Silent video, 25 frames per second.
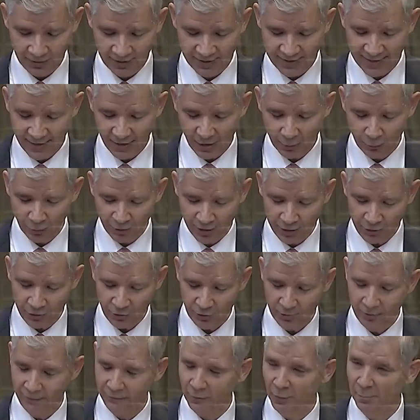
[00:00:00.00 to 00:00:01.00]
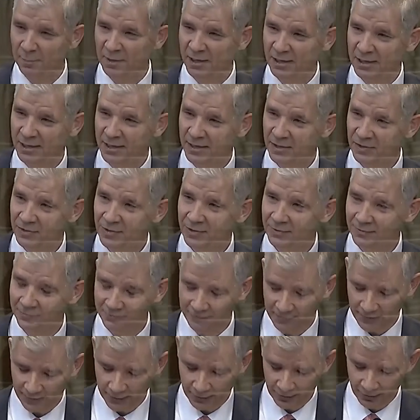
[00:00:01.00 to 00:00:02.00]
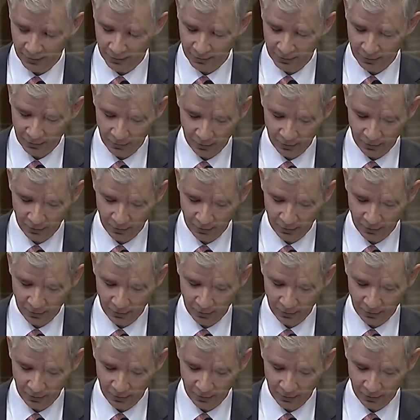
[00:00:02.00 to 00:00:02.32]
a celebration of Armenians' defeat.